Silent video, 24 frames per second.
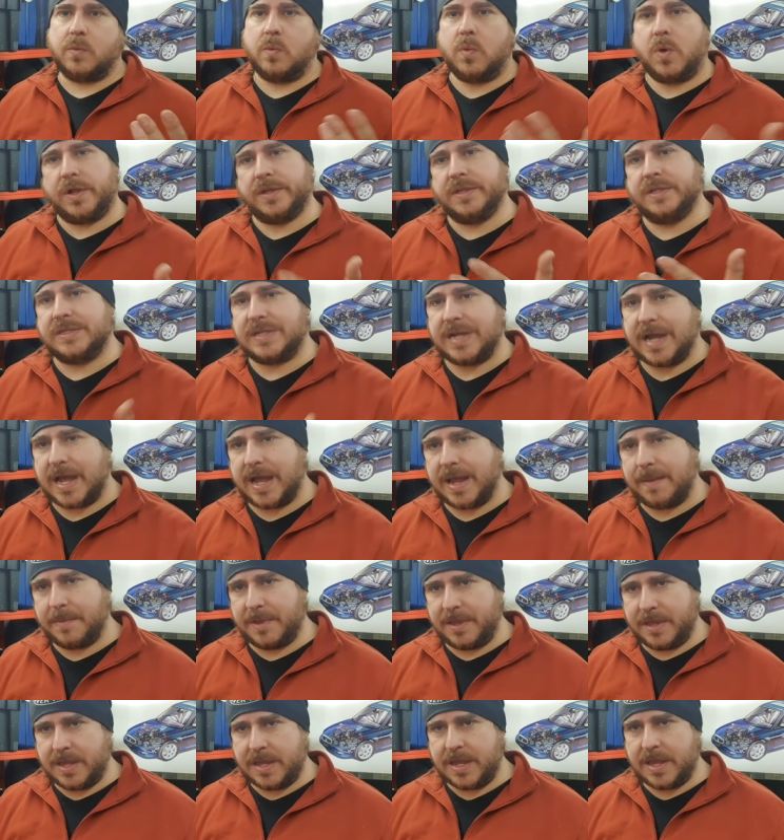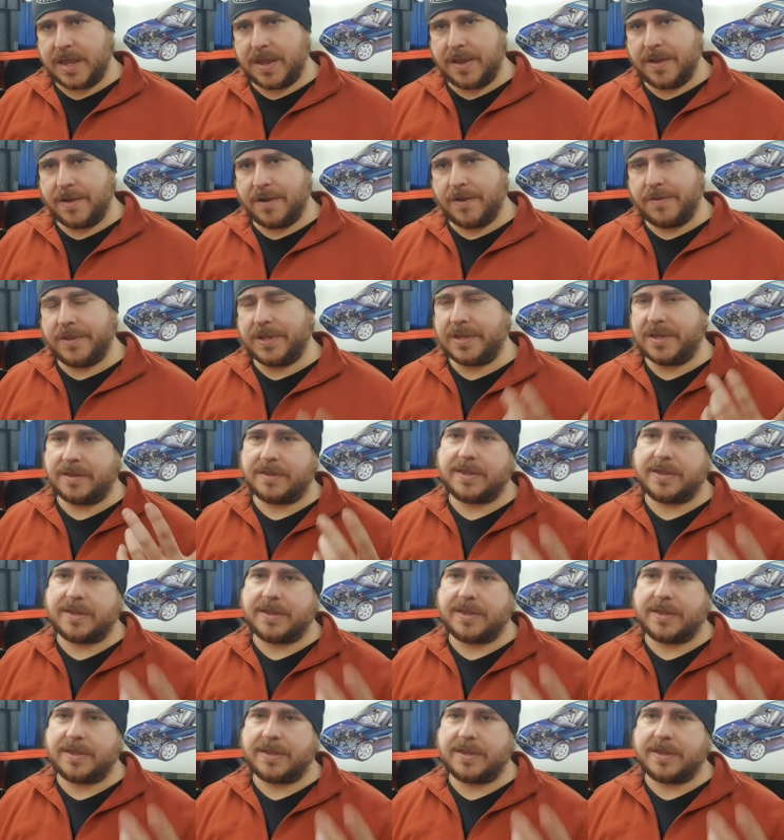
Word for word: one time of the year that